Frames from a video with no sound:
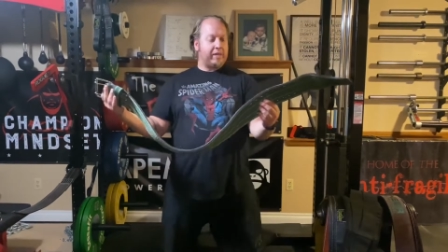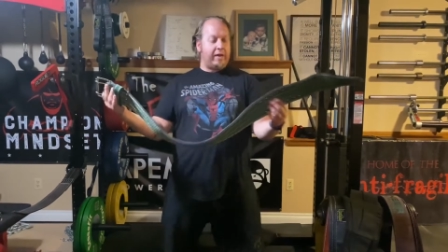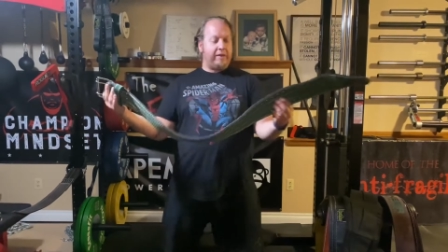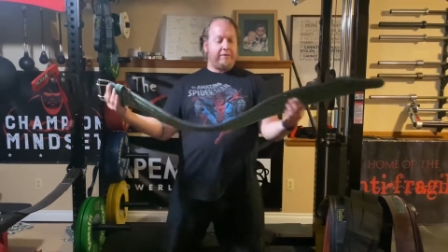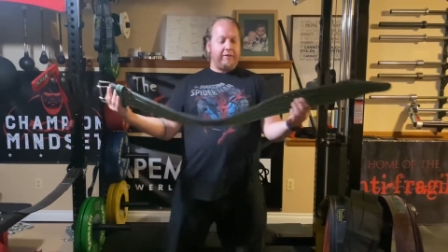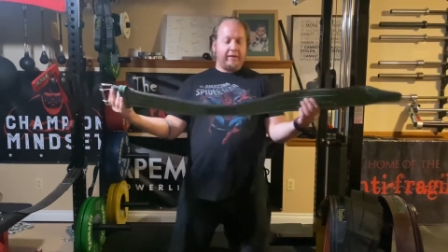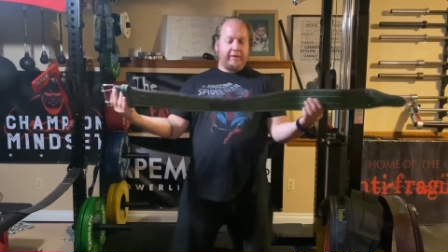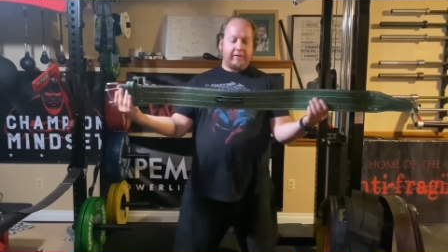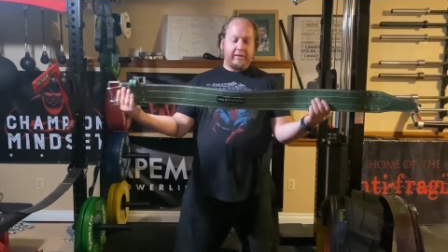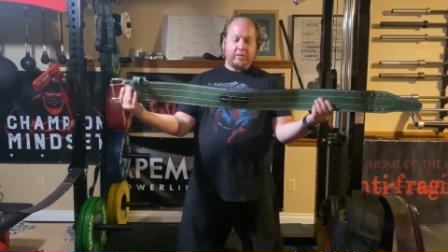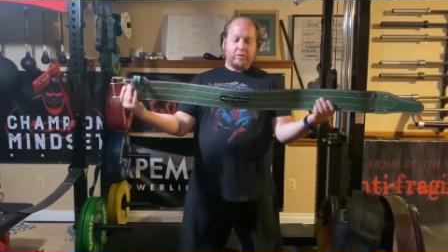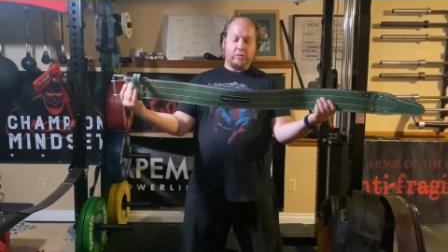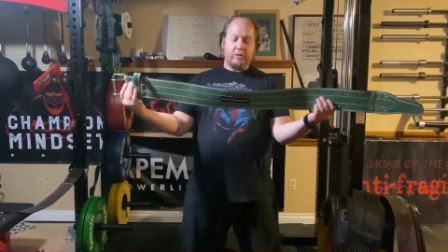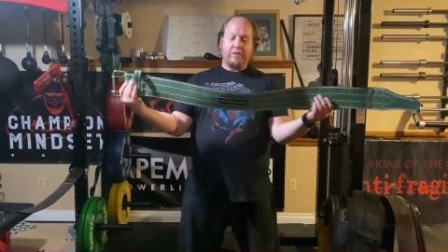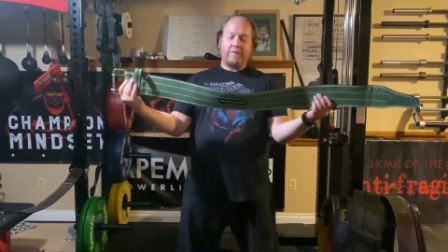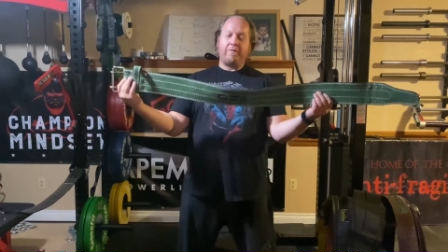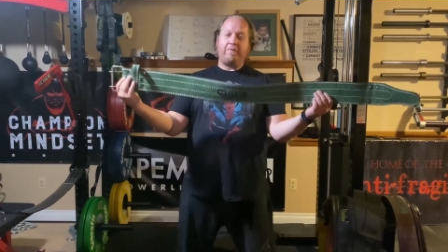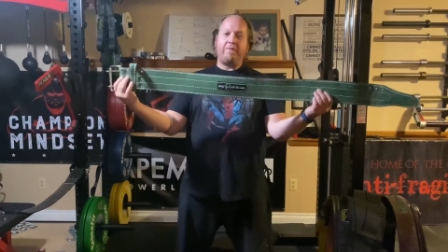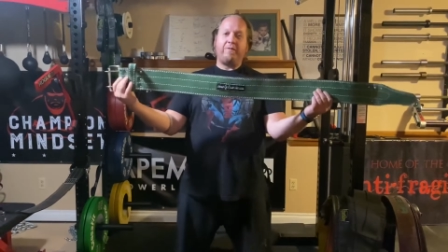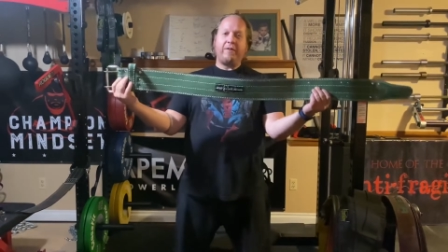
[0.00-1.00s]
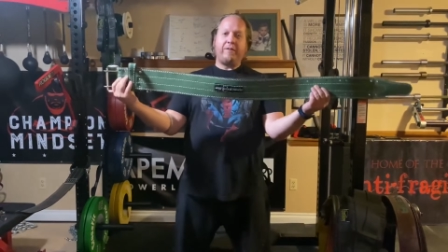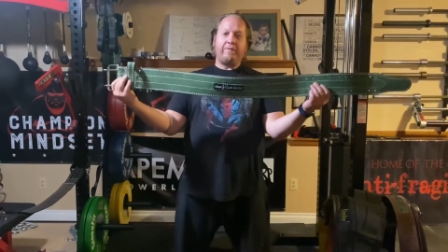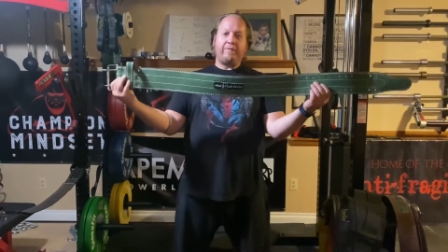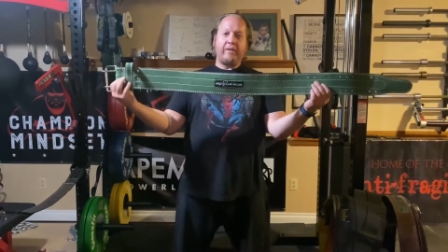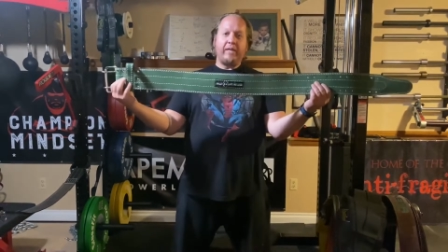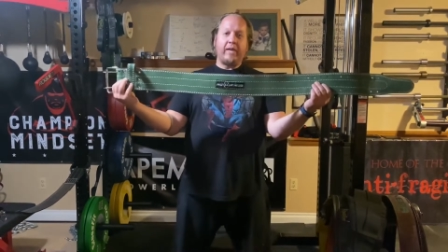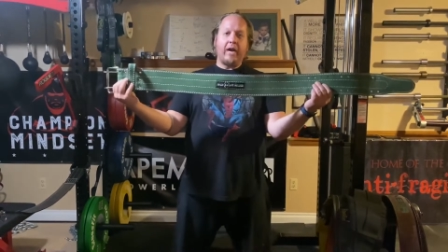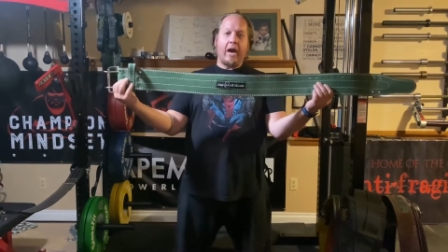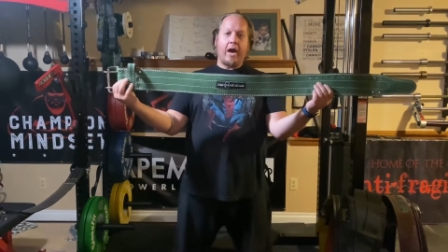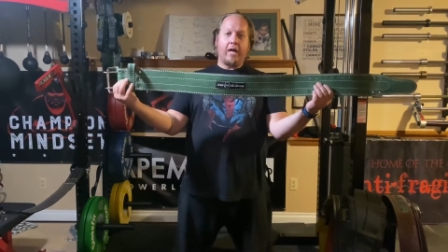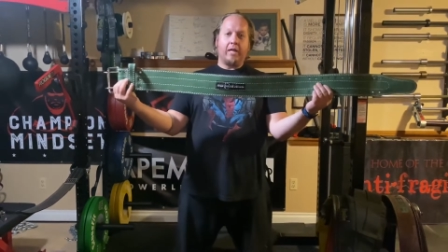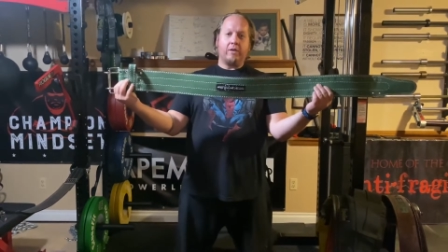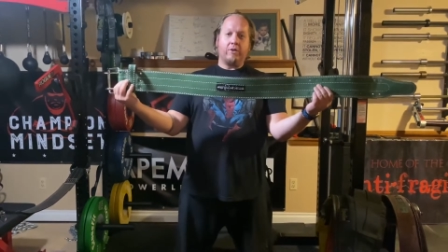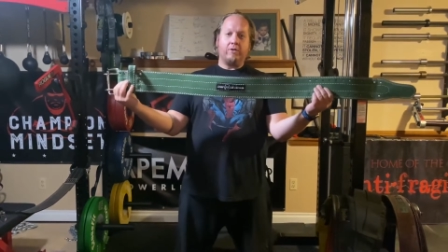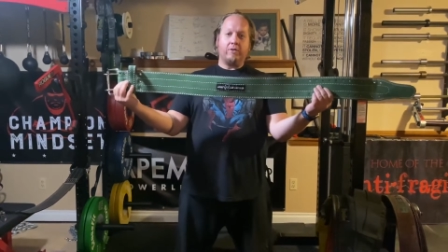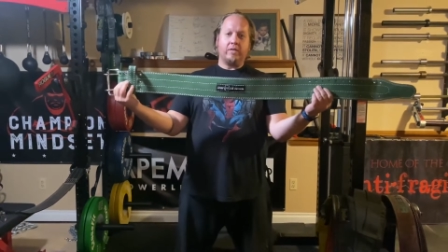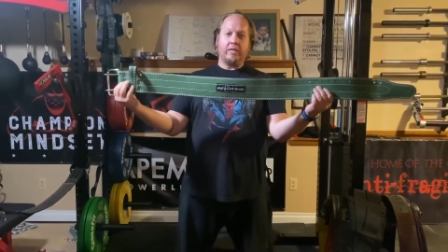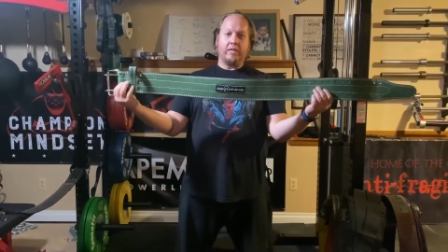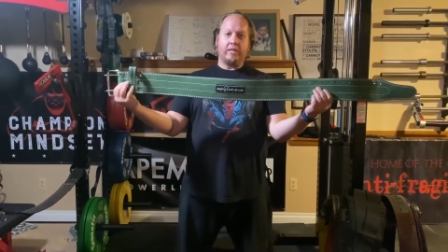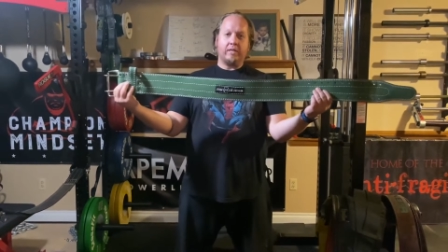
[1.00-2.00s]
I think this was
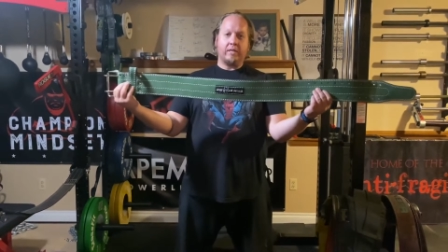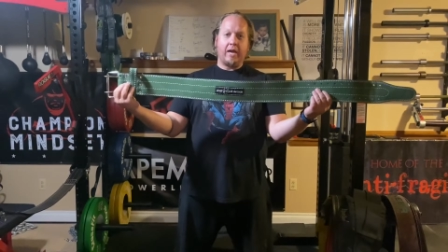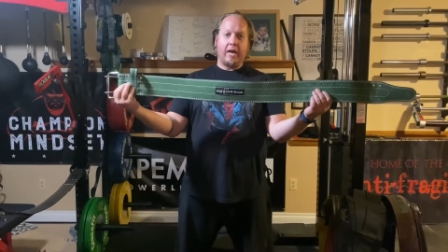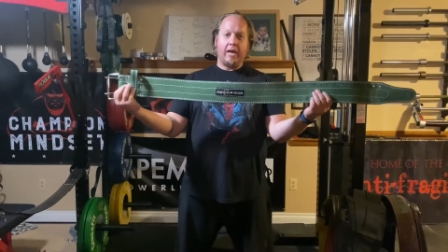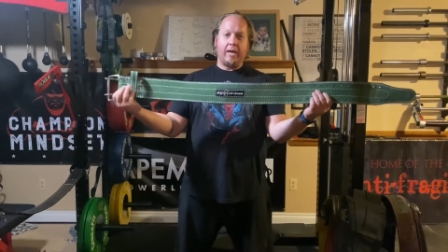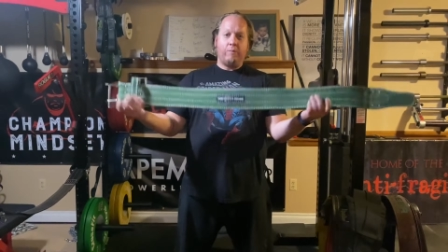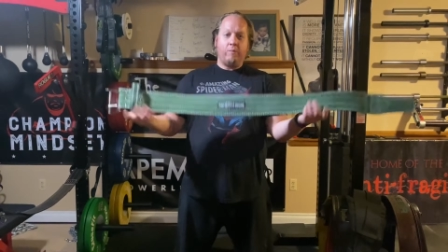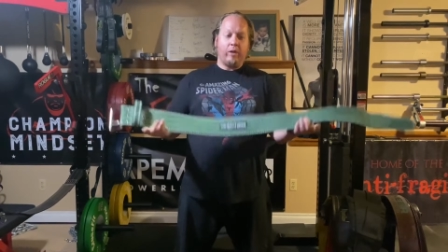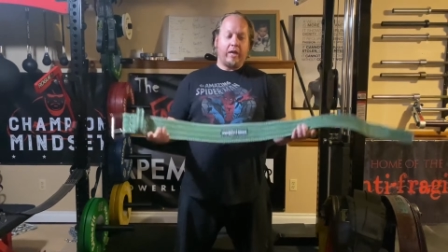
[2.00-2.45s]
$50 at the time.